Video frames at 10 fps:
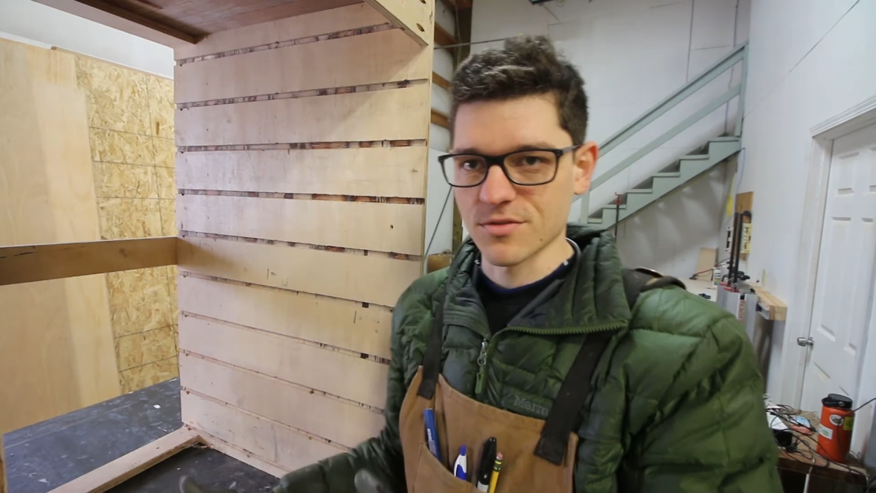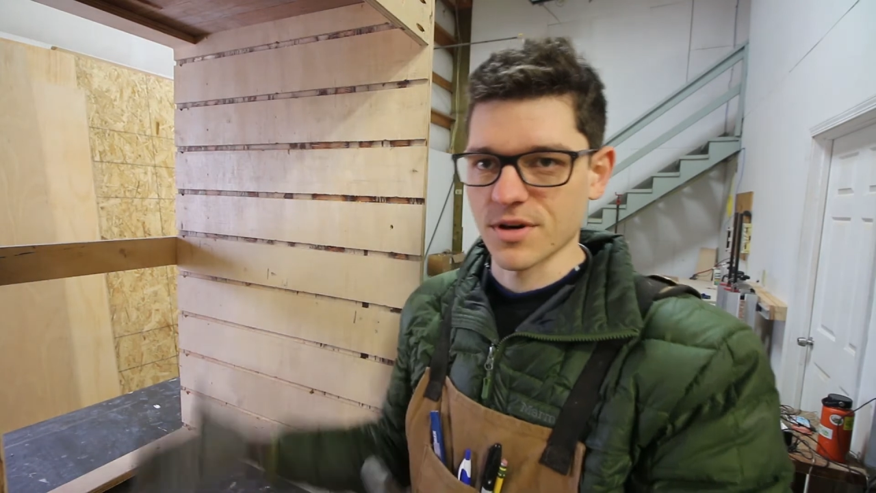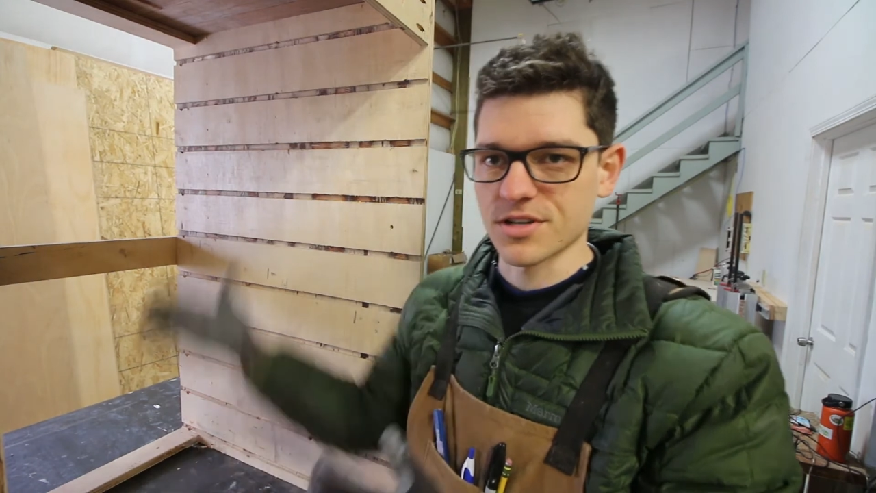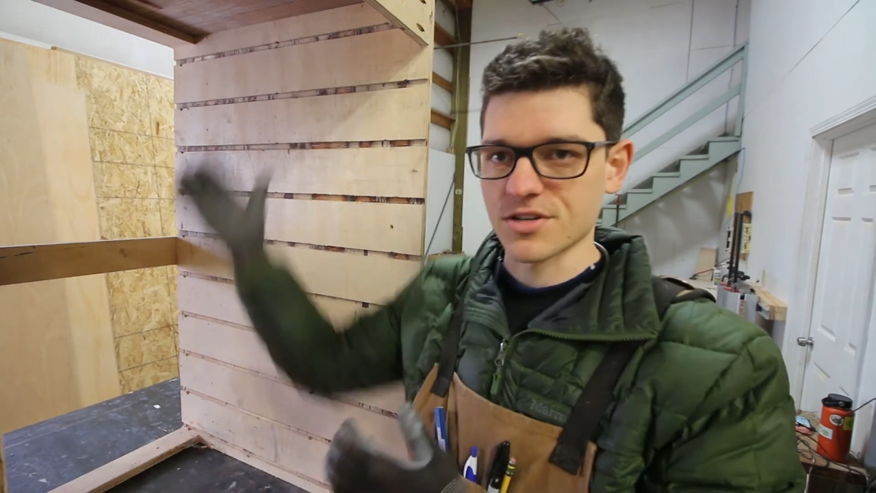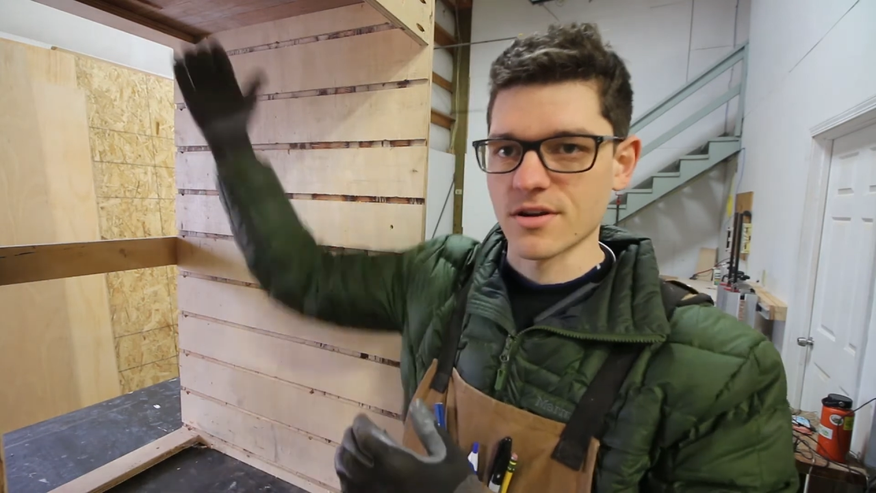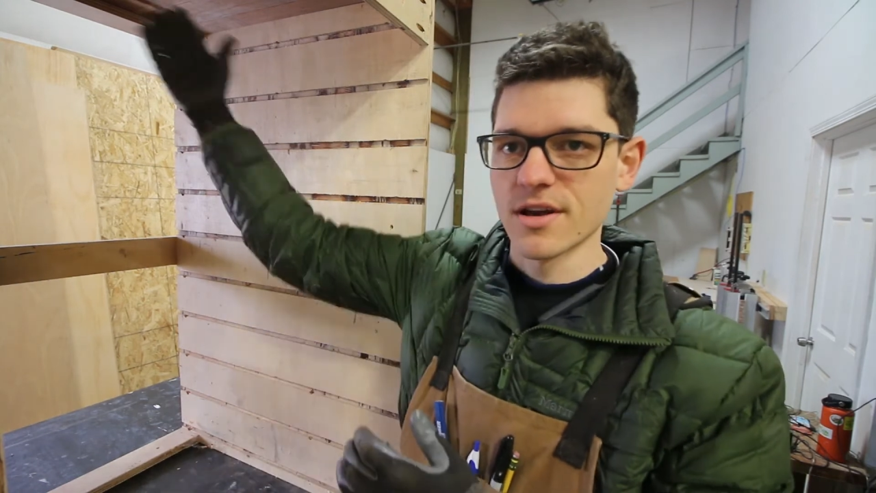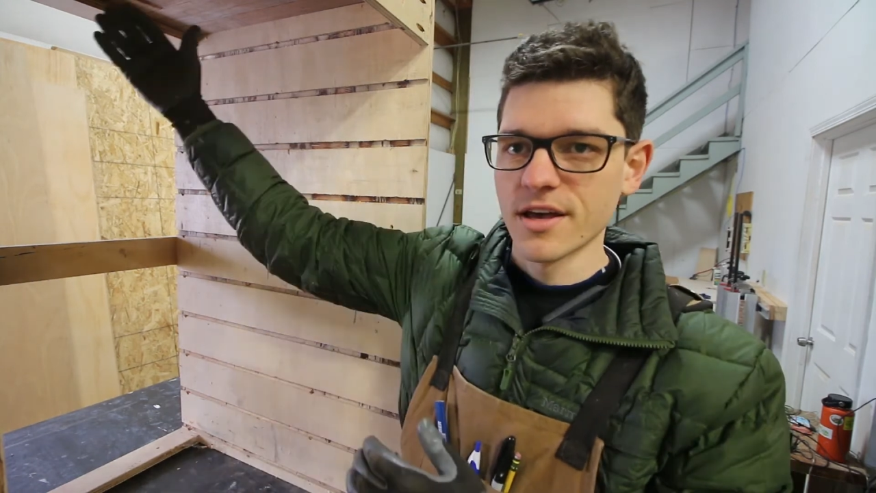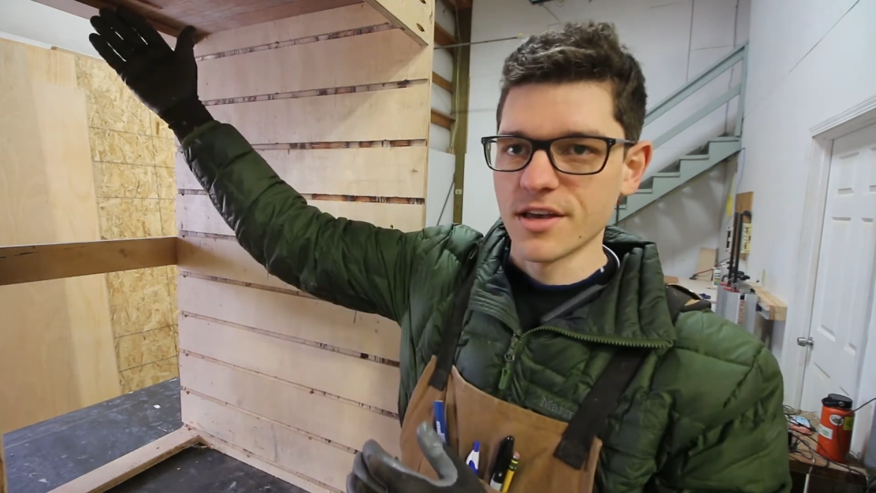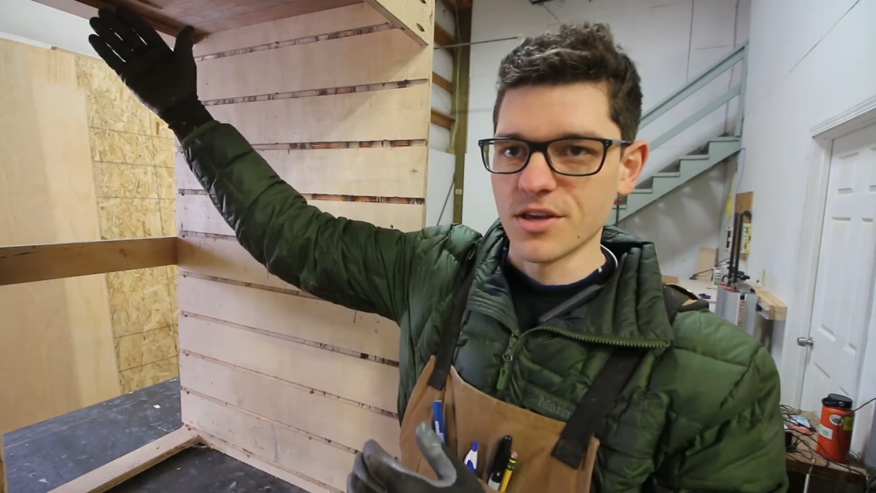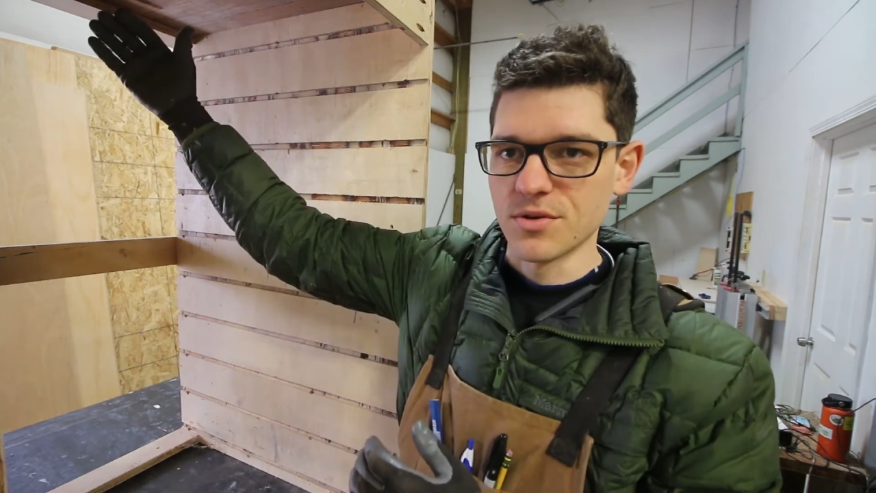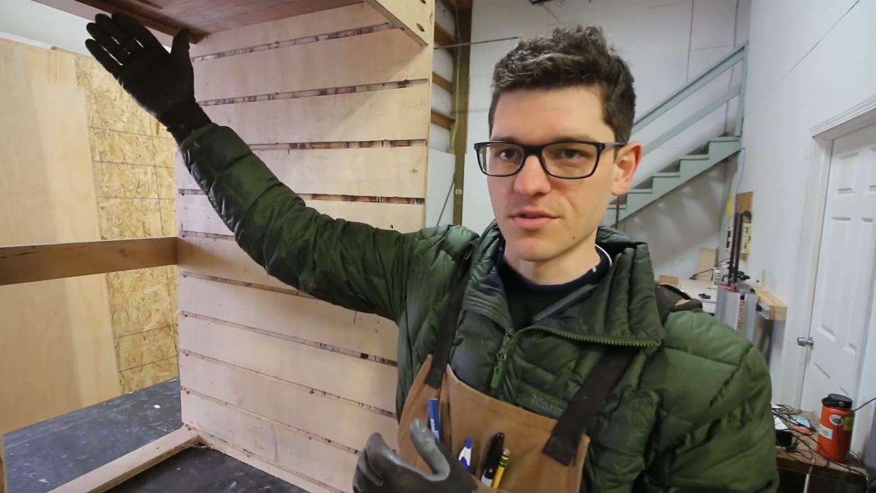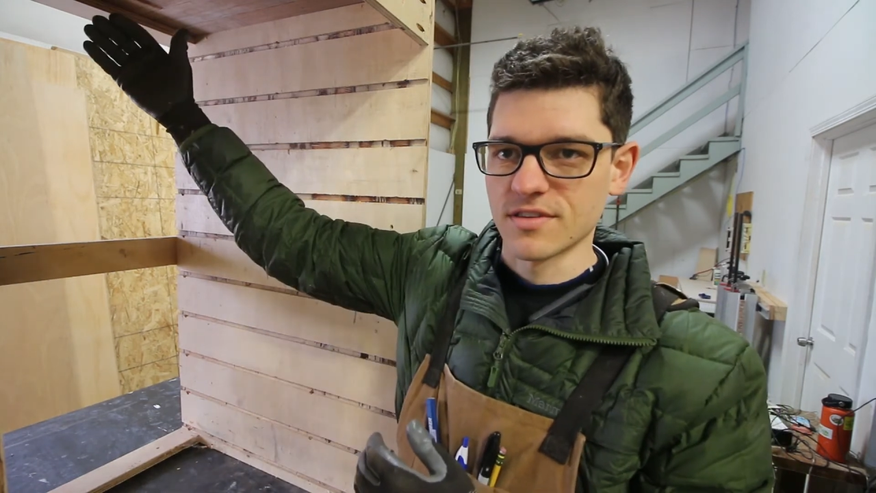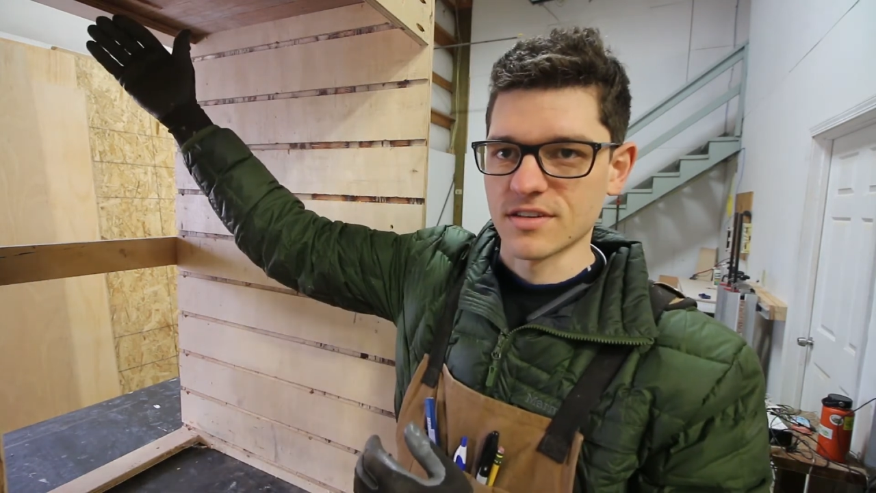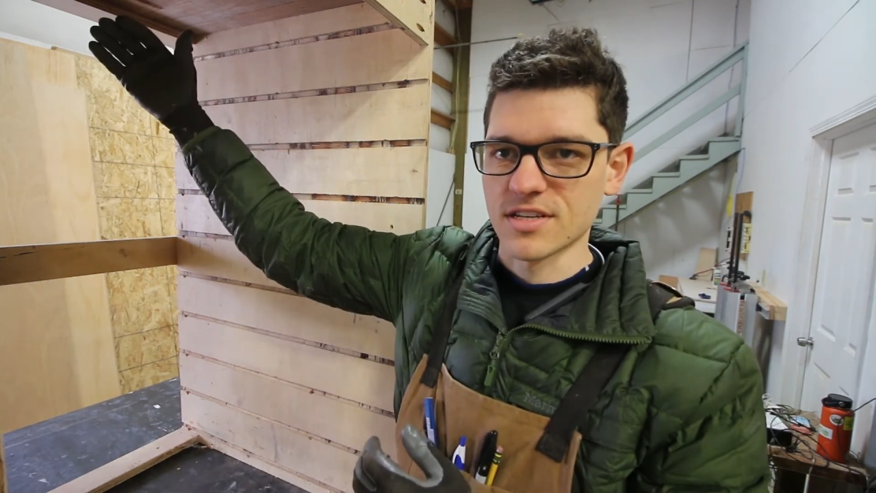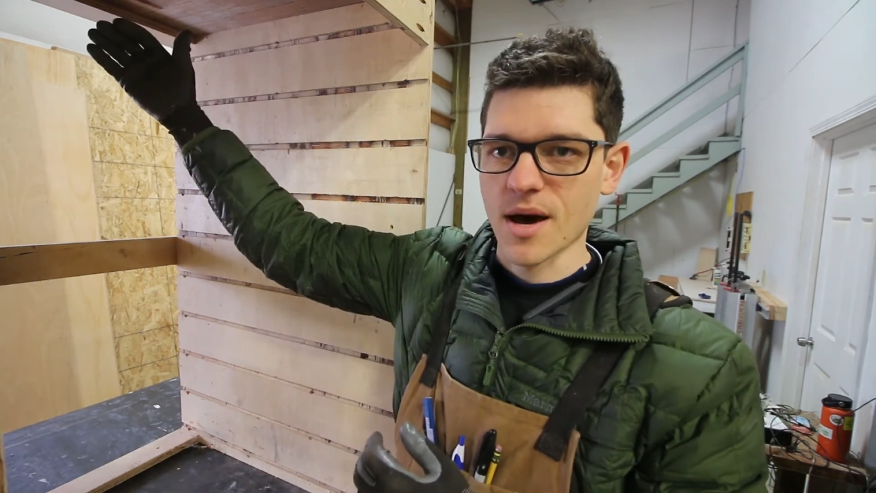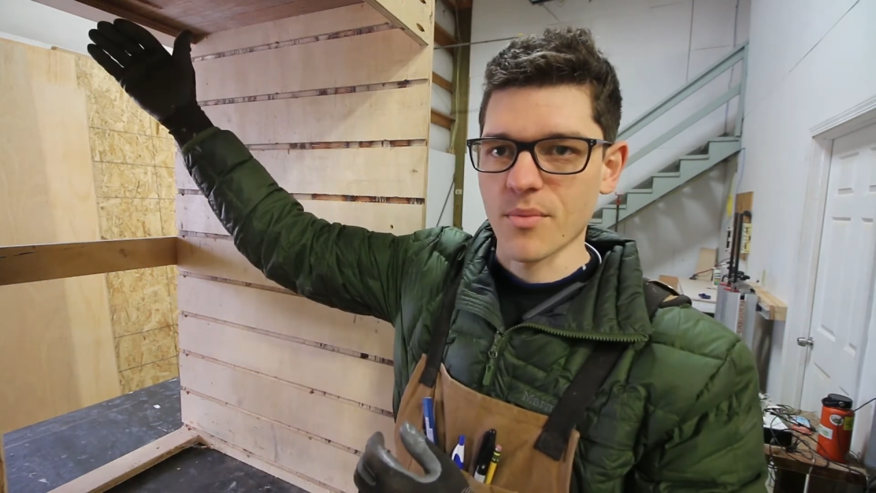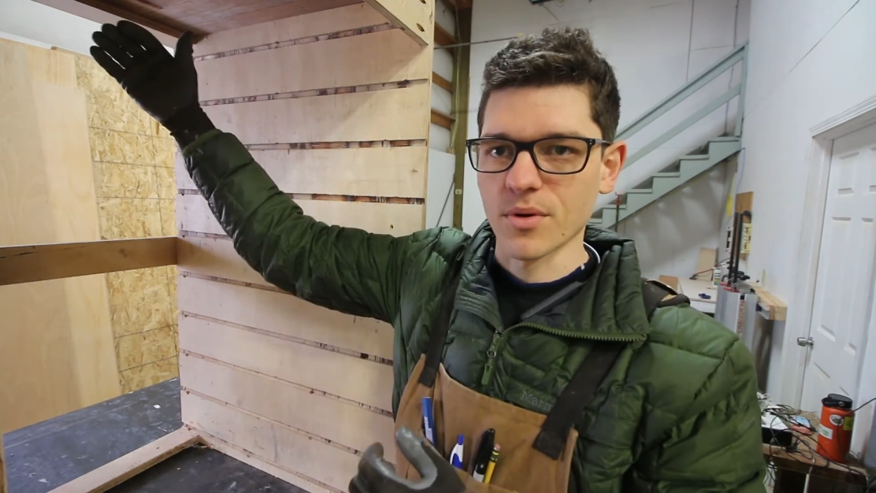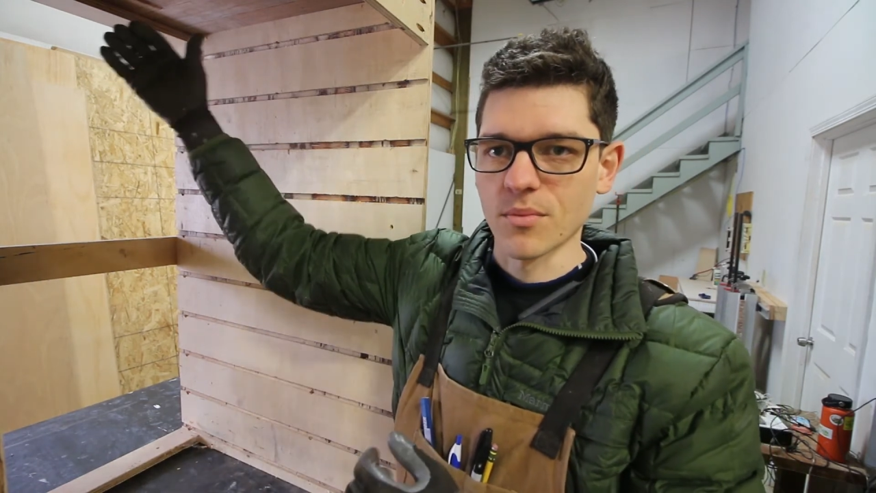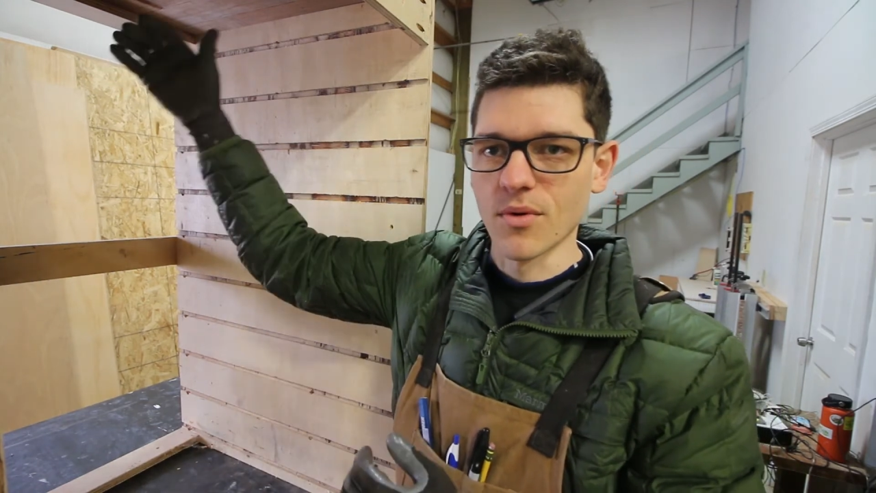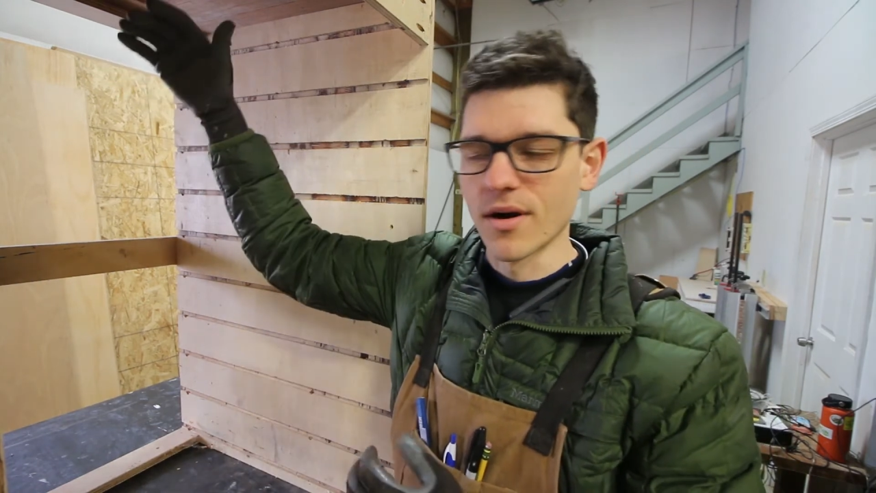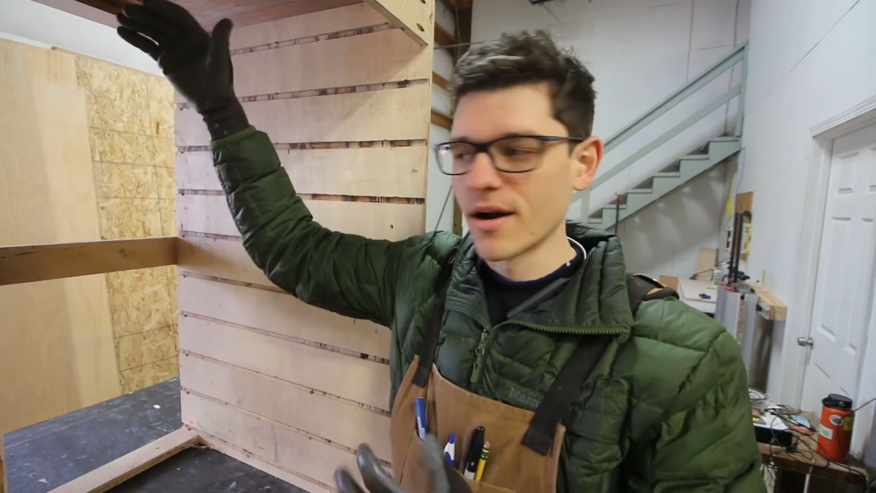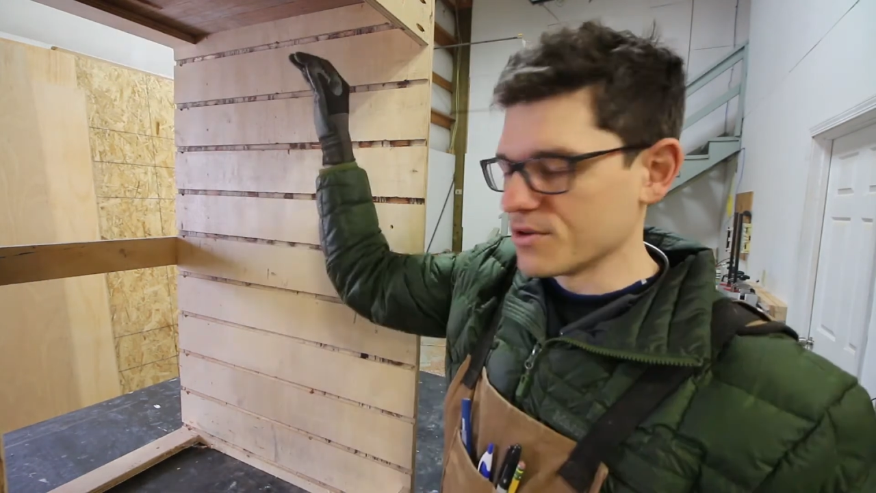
much or you use the top one more.